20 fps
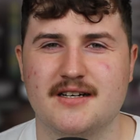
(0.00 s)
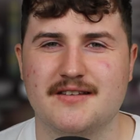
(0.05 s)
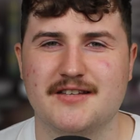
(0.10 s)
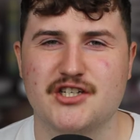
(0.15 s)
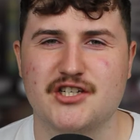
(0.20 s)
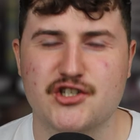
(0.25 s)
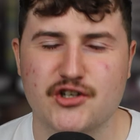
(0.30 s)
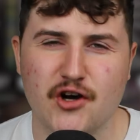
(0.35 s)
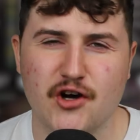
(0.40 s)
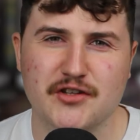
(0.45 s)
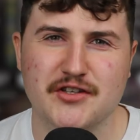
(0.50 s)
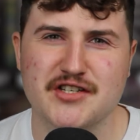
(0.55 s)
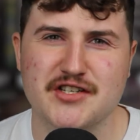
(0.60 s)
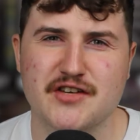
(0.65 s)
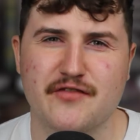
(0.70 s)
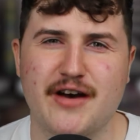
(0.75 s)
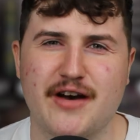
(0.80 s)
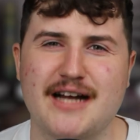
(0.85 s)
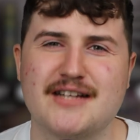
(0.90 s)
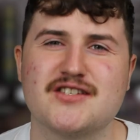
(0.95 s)
The Trotters
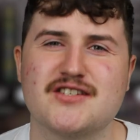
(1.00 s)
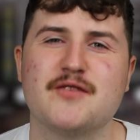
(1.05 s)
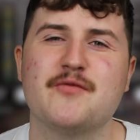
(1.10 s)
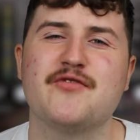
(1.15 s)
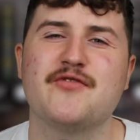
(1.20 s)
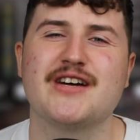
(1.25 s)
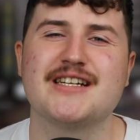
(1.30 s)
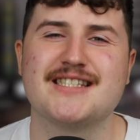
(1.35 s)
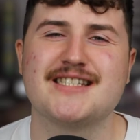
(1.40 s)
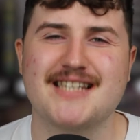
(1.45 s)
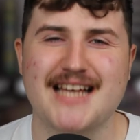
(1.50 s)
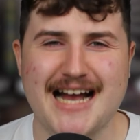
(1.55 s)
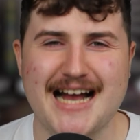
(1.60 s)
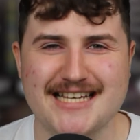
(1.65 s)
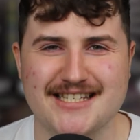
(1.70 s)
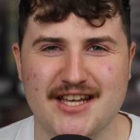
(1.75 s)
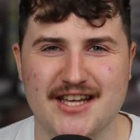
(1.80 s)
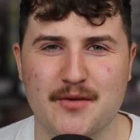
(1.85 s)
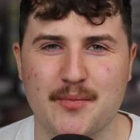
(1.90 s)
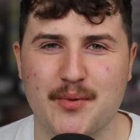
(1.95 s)
have had some
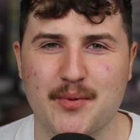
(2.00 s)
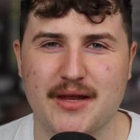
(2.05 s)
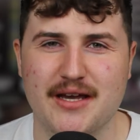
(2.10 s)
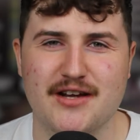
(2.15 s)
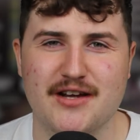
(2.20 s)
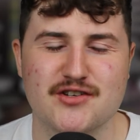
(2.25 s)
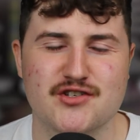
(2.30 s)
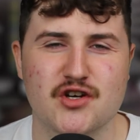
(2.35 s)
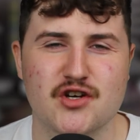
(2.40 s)
fantastic players